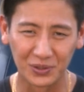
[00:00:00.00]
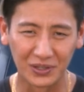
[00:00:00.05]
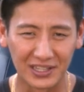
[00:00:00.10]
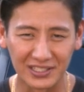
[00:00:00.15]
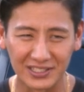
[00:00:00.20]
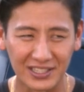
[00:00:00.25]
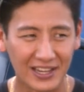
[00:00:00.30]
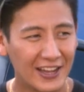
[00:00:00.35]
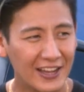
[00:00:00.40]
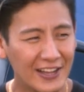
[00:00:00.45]

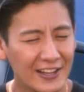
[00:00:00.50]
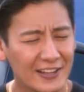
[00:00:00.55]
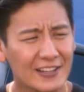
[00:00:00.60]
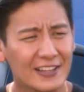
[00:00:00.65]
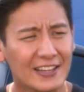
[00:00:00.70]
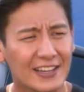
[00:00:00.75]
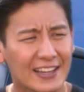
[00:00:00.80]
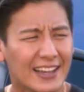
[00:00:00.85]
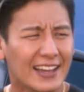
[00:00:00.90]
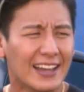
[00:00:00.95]
Royce.
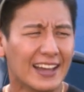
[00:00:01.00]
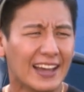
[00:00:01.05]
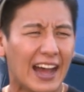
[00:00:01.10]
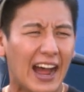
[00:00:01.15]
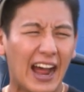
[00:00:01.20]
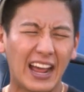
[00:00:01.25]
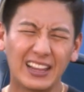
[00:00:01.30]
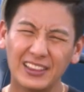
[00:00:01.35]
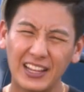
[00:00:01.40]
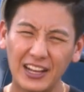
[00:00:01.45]

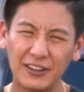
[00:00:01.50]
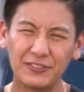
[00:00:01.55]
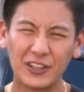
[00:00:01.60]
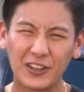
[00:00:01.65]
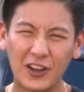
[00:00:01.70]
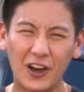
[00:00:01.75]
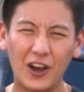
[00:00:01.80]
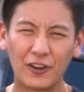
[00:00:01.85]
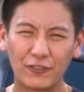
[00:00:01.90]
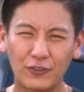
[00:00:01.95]
I loved the
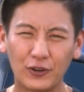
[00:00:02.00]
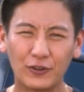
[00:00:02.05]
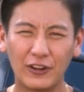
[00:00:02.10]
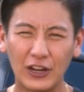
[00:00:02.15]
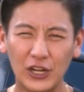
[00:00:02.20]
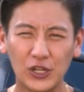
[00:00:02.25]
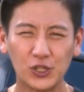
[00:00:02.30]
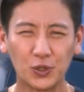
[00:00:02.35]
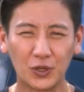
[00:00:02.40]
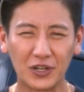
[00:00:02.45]
car for a
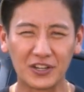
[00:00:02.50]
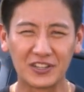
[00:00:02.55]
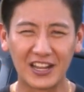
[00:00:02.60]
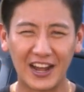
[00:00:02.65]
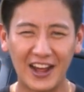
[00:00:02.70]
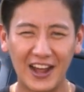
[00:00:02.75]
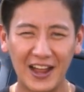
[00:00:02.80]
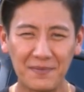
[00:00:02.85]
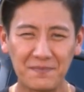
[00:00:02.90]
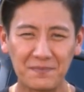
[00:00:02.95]
very short
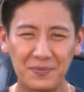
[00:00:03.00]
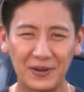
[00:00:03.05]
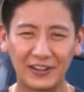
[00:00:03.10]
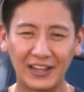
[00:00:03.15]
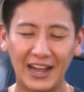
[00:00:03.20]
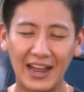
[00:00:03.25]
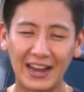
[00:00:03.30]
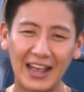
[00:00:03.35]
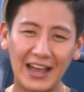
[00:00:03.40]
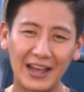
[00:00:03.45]
time,
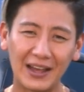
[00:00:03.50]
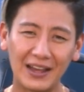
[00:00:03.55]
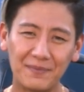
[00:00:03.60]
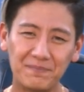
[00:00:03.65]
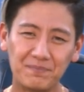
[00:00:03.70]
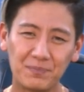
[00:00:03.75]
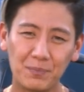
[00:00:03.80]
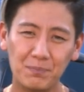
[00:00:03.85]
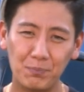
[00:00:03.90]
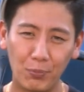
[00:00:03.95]
but I got
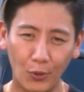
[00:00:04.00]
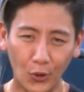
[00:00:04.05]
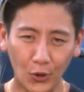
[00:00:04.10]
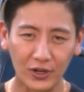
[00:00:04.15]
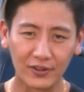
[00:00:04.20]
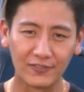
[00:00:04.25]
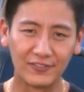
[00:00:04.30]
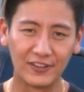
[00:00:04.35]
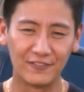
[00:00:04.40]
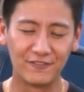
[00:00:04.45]

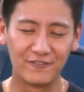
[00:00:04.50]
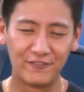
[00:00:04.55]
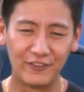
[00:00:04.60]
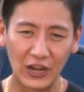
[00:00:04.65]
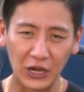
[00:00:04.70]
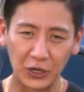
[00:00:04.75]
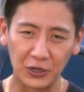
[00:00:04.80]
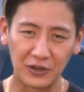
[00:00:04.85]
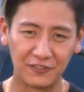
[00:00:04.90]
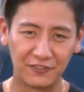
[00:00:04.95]
bored of it
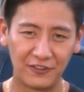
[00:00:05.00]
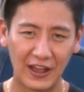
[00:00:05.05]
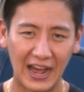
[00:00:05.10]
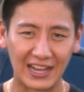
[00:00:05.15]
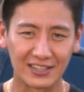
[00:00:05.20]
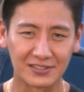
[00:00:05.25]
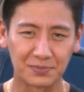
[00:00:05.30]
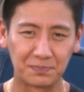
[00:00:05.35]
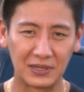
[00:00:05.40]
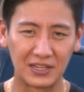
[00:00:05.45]
very
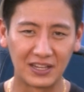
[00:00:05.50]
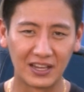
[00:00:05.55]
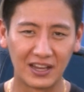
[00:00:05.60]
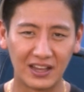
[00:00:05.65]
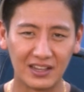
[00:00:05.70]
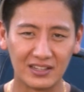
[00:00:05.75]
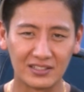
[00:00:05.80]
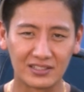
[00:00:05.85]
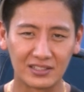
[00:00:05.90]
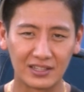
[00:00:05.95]
fast
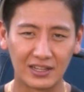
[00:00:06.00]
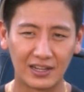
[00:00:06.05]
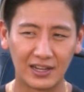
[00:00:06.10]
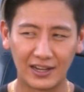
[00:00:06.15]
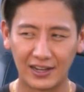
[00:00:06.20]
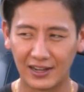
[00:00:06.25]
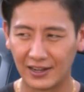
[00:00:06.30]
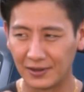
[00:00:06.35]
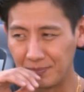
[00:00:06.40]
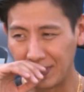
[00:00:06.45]
because,
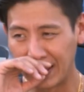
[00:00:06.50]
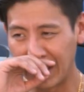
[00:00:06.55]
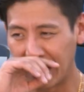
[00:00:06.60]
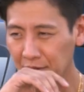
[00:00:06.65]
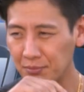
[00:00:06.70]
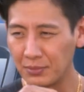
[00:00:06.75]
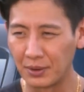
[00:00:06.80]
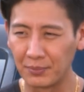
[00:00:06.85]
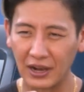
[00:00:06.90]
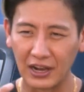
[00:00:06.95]
oh man, I
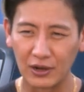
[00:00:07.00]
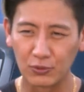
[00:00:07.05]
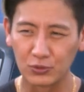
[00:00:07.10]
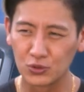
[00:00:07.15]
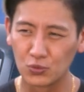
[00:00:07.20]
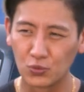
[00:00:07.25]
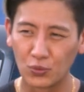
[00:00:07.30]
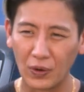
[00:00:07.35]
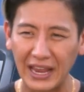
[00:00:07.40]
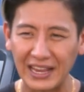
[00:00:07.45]
remember I
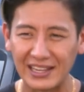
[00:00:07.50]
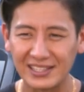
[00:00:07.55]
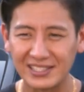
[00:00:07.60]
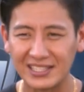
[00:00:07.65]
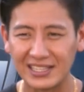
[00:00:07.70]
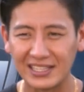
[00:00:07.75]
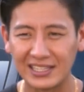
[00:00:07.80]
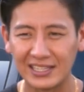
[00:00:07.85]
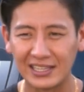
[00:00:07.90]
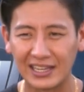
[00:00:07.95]
was
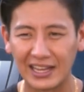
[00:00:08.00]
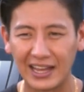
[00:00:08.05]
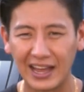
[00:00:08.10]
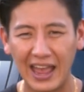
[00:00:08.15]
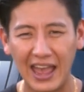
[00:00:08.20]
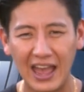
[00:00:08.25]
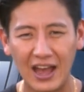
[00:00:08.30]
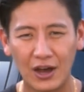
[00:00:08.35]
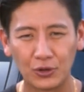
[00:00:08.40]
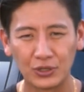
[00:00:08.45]
racing an
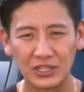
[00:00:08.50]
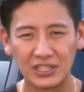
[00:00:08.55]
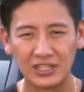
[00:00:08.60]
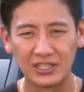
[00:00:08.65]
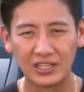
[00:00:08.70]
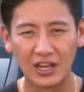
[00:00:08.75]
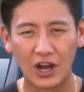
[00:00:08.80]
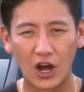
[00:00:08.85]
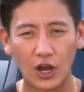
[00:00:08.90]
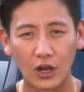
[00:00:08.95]

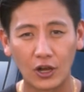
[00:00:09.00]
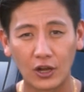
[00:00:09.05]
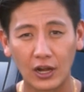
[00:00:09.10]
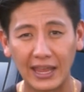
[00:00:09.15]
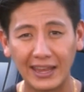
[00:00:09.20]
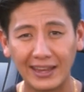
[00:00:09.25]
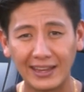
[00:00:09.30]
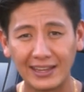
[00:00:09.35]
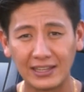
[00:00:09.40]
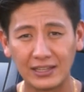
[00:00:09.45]
Audi
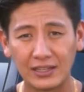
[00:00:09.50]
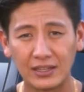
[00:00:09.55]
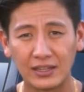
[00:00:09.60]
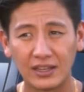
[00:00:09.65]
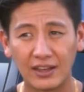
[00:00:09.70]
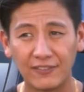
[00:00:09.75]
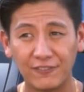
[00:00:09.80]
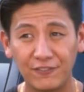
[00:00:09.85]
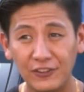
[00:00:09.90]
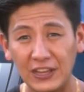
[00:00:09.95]
R8
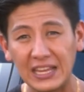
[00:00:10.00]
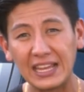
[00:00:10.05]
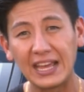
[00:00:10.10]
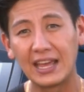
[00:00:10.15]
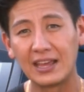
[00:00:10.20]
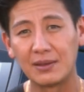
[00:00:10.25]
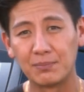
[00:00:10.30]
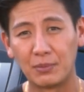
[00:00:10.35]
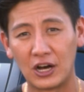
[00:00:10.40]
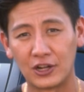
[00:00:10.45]

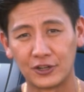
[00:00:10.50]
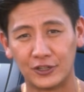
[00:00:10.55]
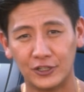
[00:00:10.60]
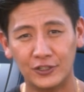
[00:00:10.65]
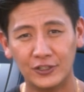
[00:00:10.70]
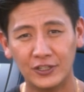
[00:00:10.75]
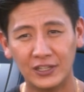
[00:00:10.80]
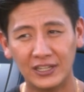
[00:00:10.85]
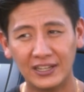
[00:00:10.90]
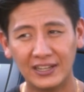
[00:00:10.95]
V8
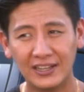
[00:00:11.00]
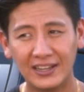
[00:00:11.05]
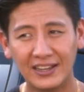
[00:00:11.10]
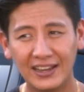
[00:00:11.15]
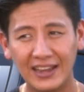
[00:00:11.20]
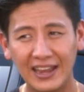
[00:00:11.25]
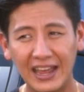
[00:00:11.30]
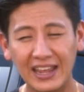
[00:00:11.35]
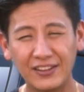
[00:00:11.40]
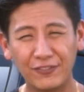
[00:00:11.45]
model,
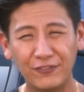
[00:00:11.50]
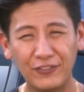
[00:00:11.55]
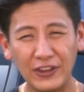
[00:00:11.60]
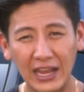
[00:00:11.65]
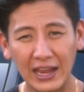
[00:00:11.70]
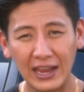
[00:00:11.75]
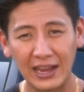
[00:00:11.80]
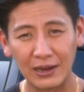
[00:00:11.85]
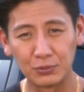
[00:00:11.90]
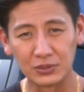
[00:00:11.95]
and the
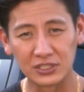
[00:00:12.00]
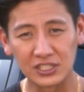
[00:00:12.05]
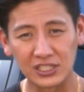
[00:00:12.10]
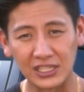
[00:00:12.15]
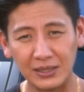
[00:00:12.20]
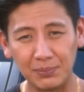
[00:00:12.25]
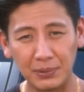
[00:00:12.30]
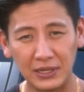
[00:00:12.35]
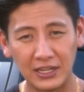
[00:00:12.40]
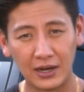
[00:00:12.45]
V8 was
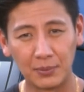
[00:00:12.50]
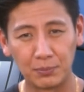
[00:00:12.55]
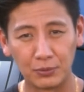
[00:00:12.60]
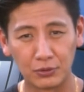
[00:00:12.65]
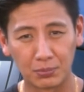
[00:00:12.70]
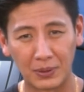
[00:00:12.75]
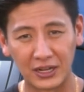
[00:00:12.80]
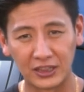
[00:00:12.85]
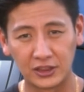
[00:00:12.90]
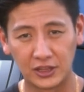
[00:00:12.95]
keeping up
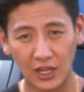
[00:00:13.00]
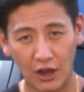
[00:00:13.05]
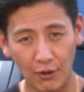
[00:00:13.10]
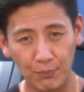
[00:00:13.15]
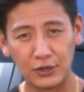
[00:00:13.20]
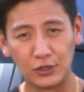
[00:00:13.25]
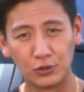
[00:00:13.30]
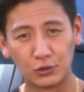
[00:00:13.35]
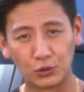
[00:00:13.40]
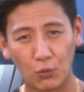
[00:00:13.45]
with my
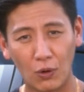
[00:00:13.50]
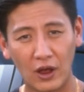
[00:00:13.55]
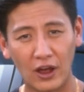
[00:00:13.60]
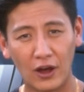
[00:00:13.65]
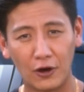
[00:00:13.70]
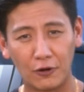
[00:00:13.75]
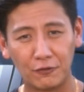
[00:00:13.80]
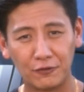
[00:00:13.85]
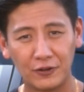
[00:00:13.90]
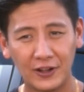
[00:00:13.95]

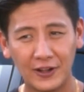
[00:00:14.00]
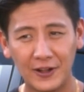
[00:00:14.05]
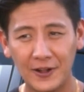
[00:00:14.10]
W12